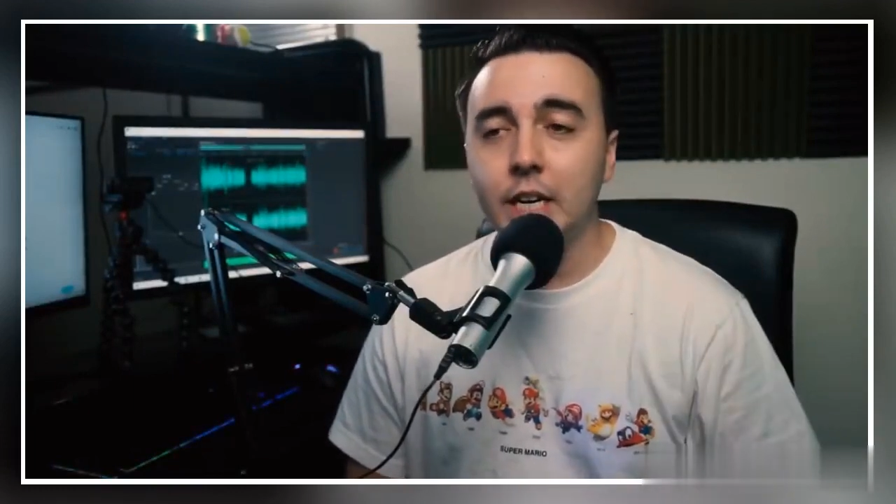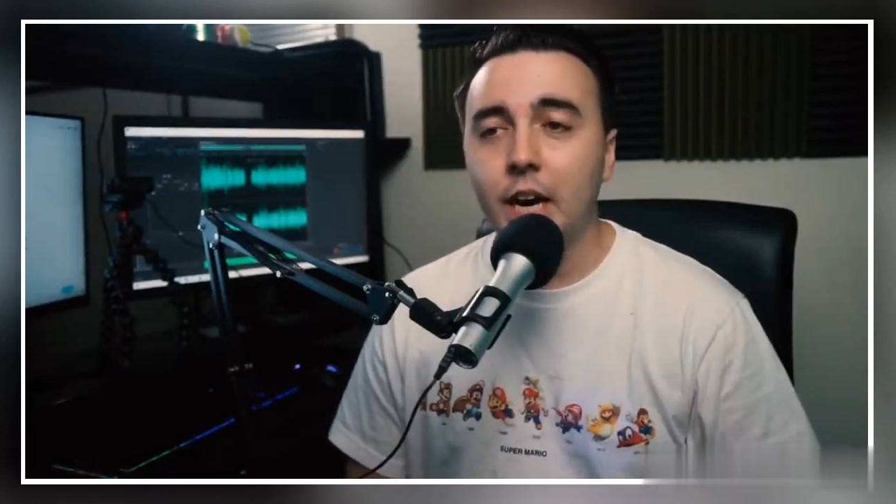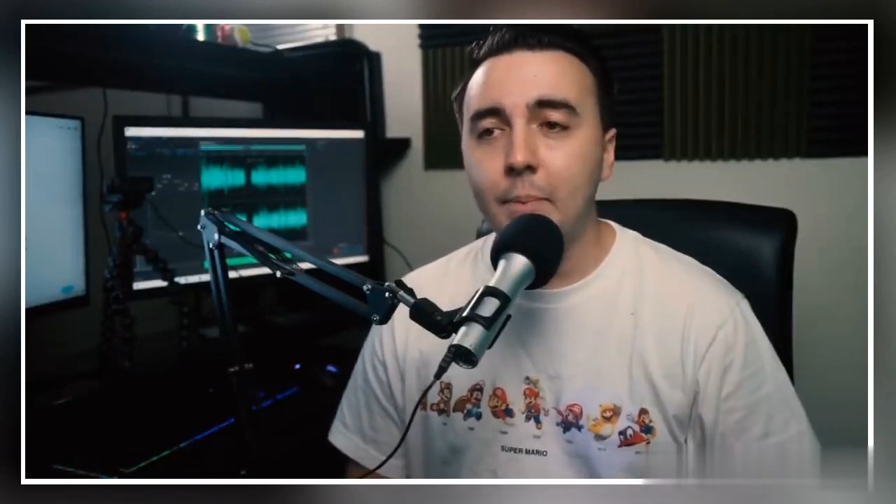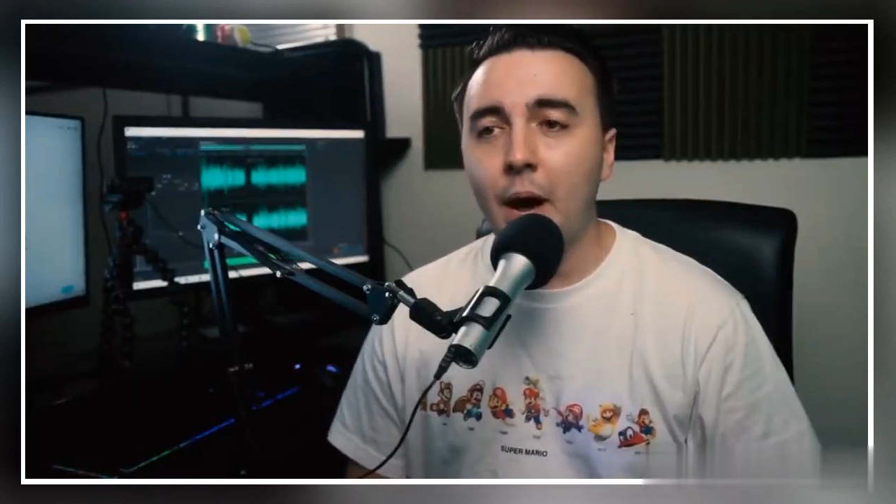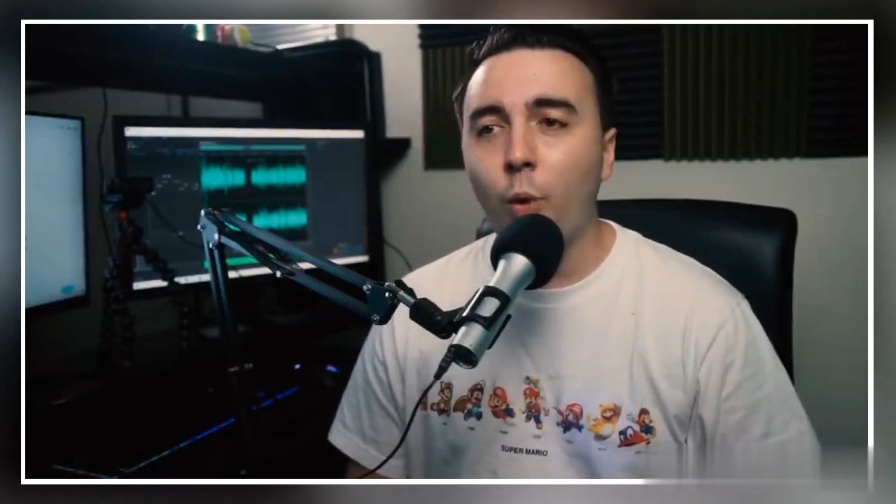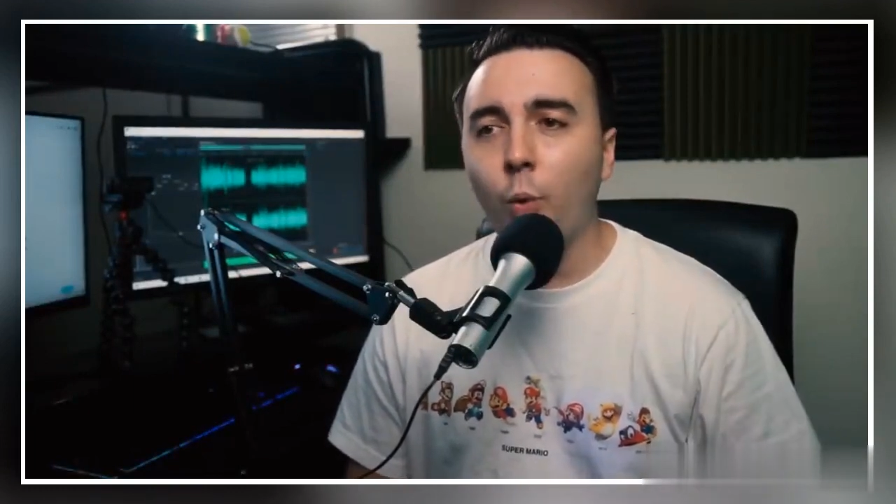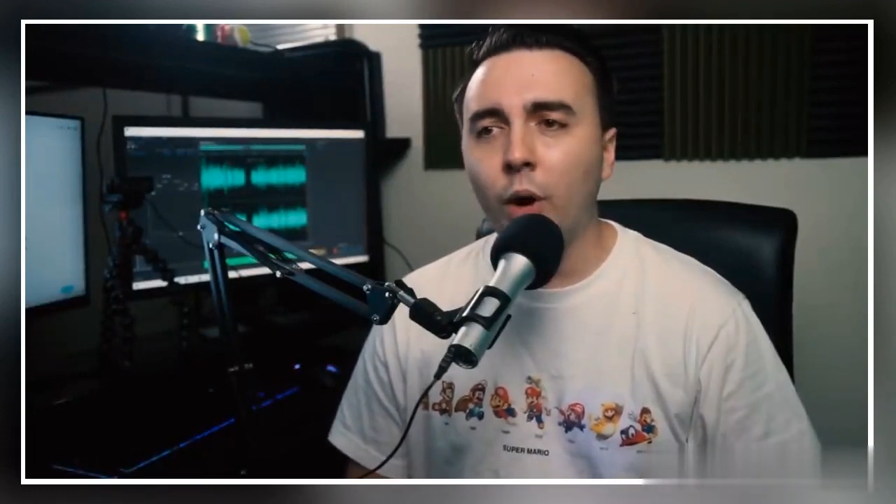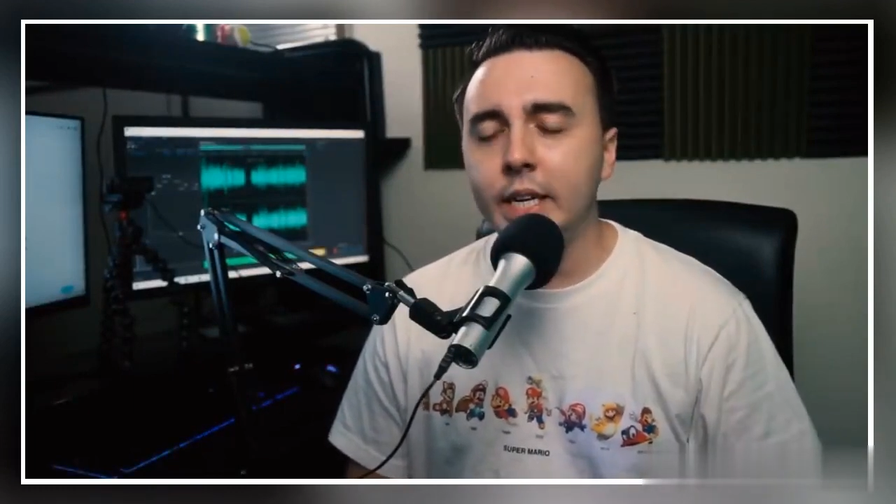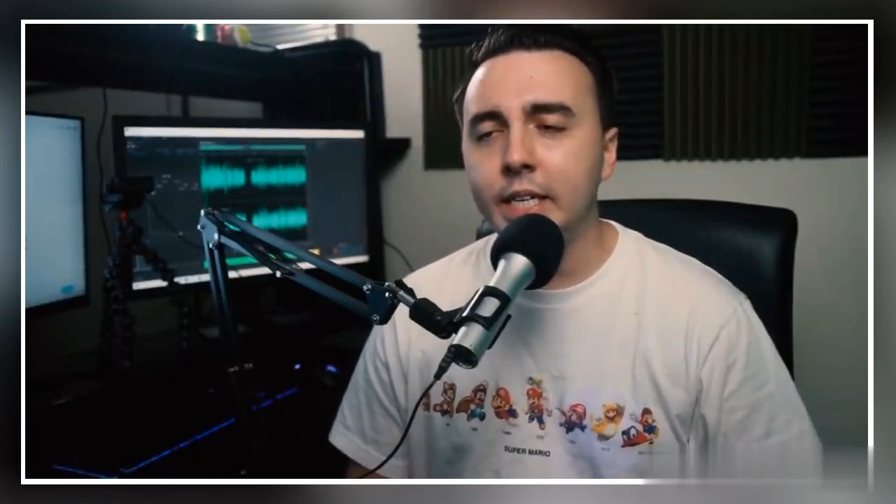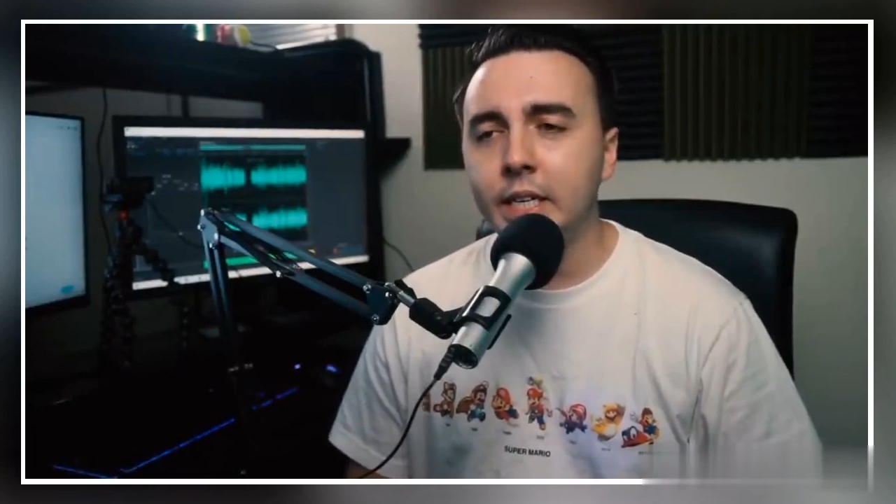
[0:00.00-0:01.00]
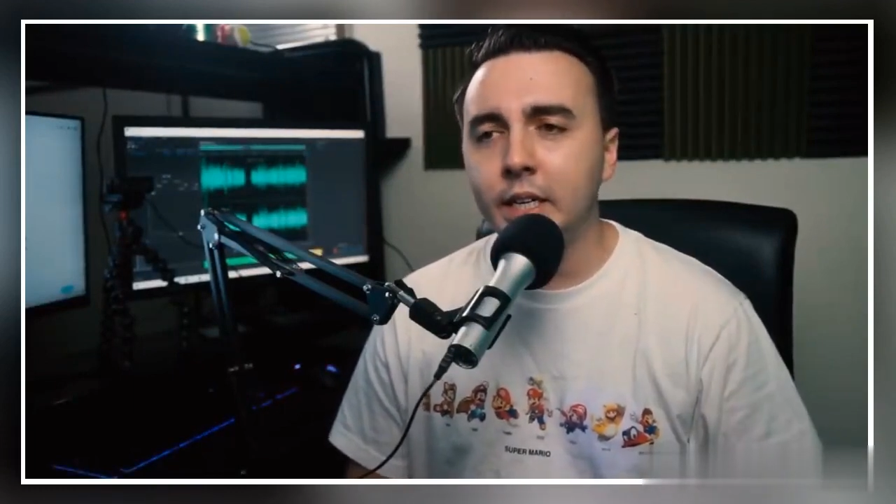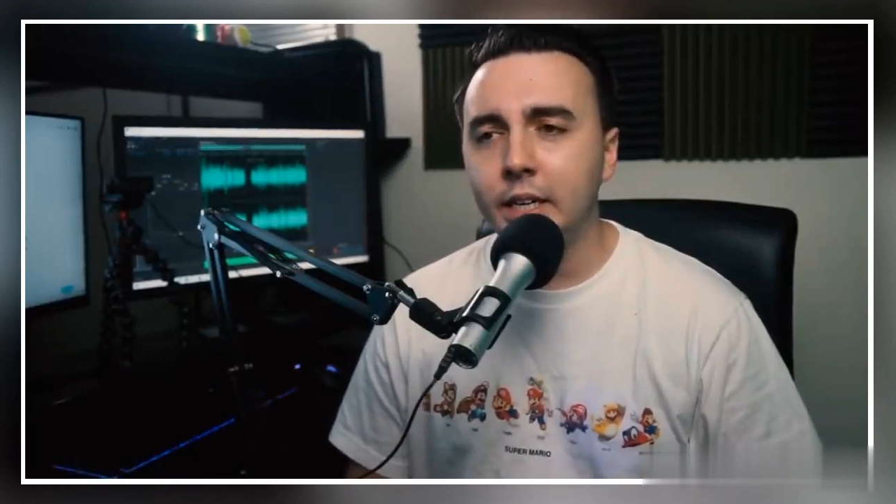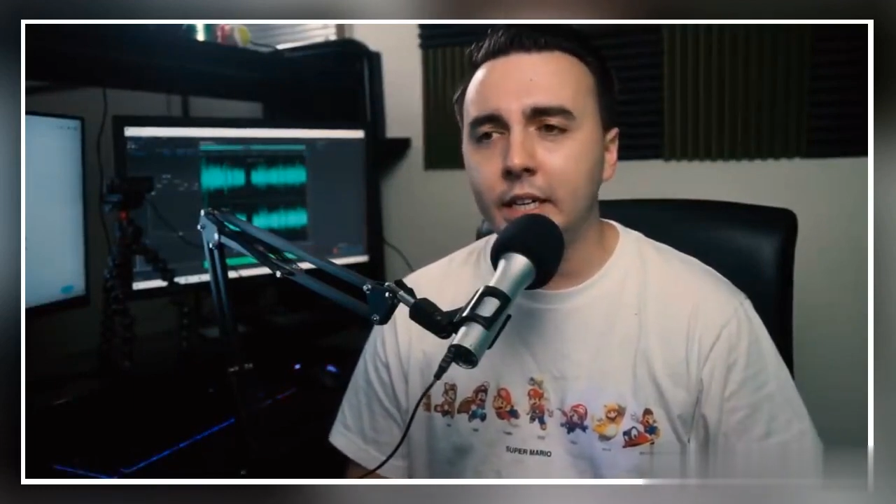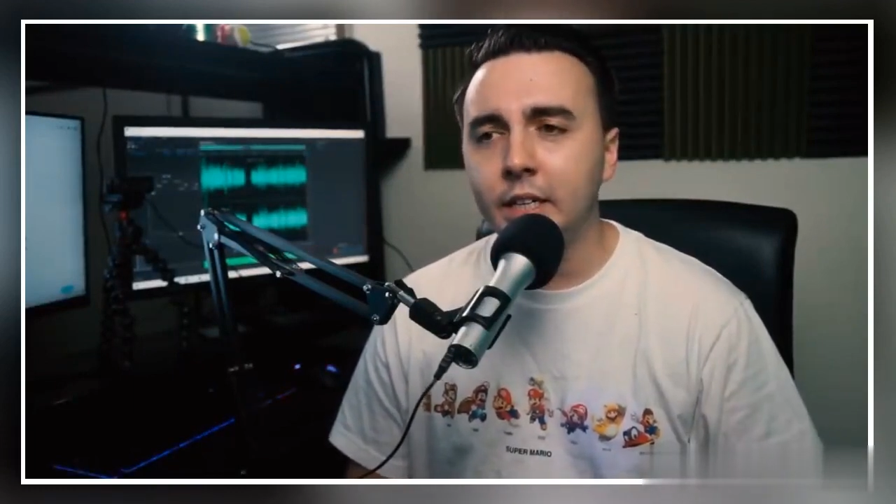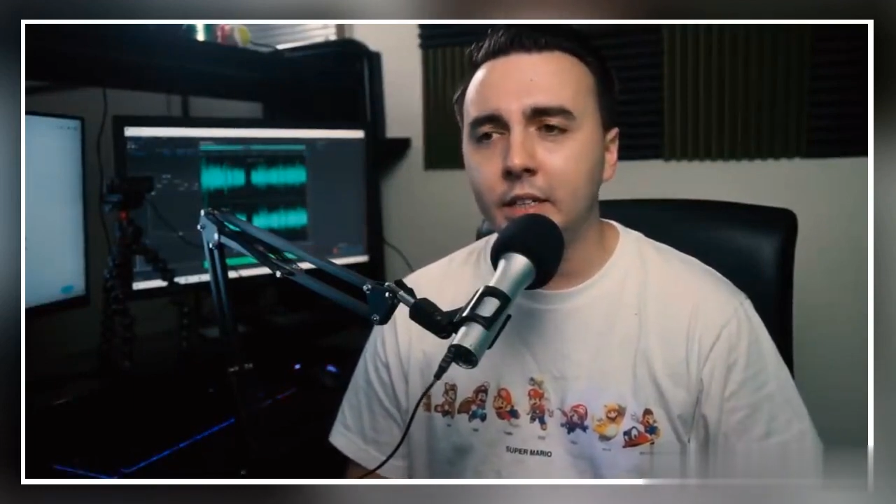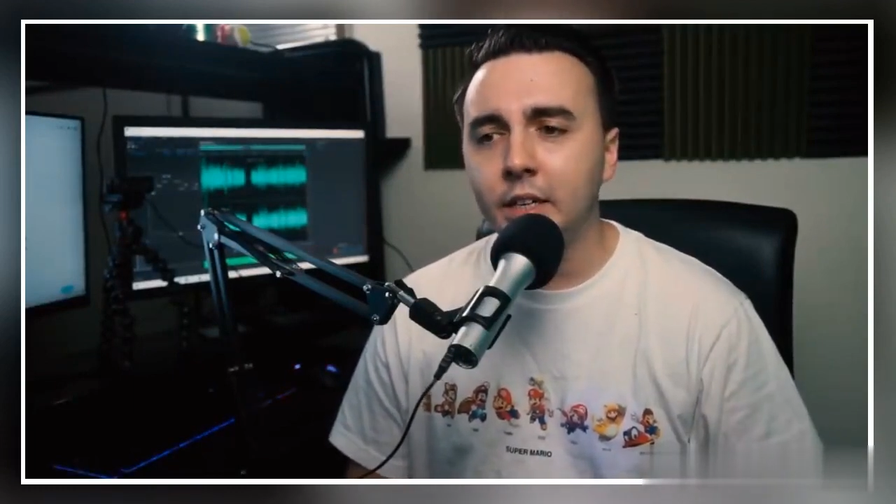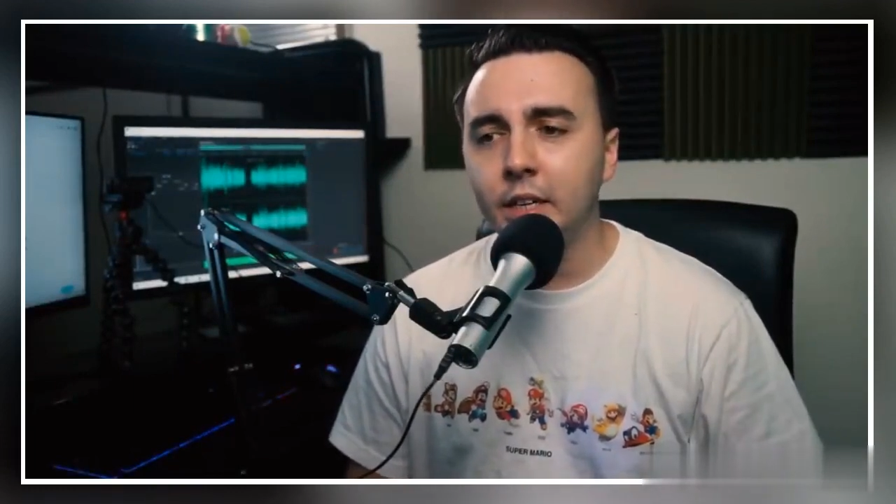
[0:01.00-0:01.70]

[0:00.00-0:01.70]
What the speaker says: about what he